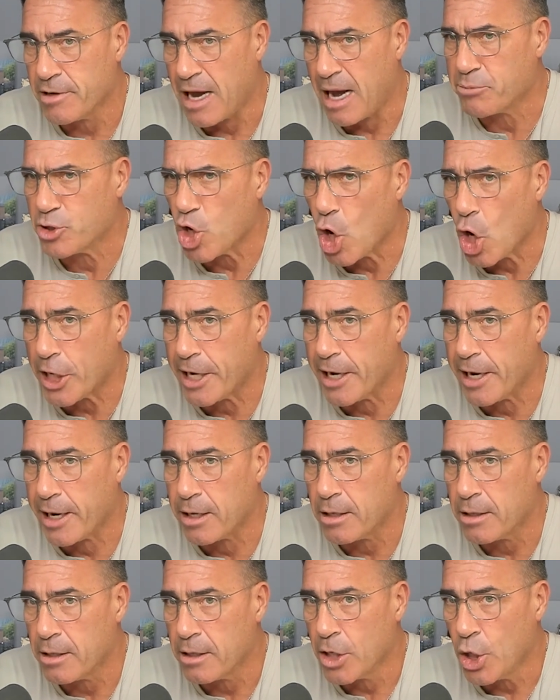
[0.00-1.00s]
I'm
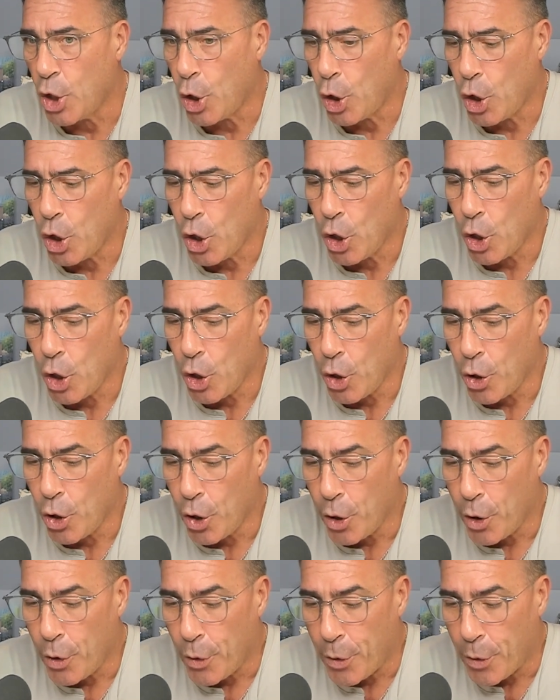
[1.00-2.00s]
talking
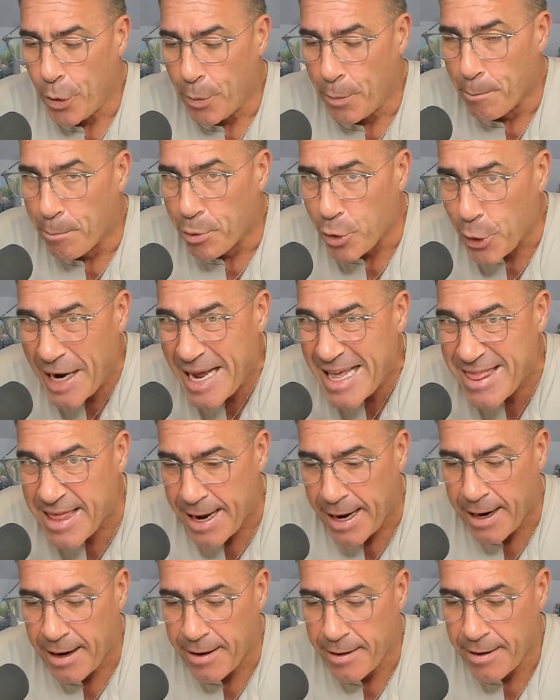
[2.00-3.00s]

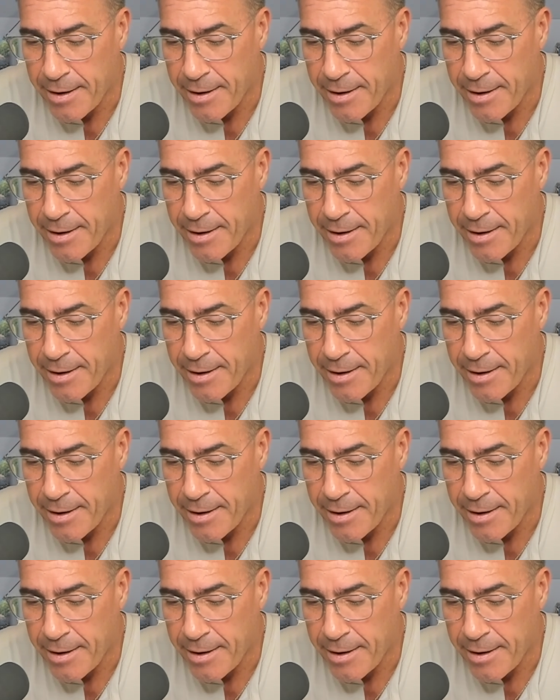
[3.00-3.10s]
breathing.